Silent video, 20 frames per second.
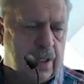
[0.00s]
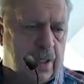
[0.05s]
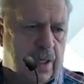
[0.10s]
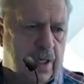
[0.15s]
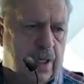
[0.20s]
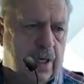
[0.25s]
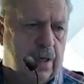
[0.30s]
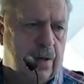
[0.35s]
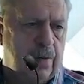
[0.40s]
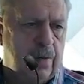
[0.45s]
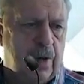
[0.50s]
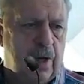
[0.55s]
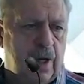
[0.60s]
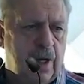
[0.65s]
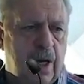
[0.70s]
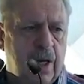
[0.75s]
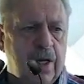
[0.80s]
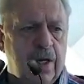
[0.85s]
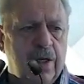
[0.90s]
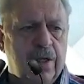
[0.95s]

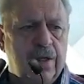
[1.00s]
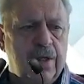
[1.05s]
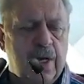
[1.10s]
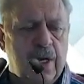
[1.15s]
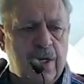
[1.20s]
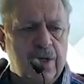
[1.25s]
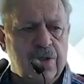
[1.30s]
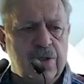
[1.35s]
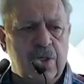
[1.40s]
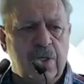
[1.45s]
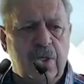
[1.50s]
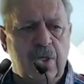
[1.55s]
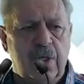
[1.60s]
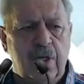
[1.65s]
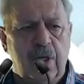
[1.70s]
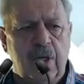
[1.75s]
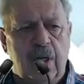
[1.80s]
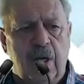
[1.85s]
100,000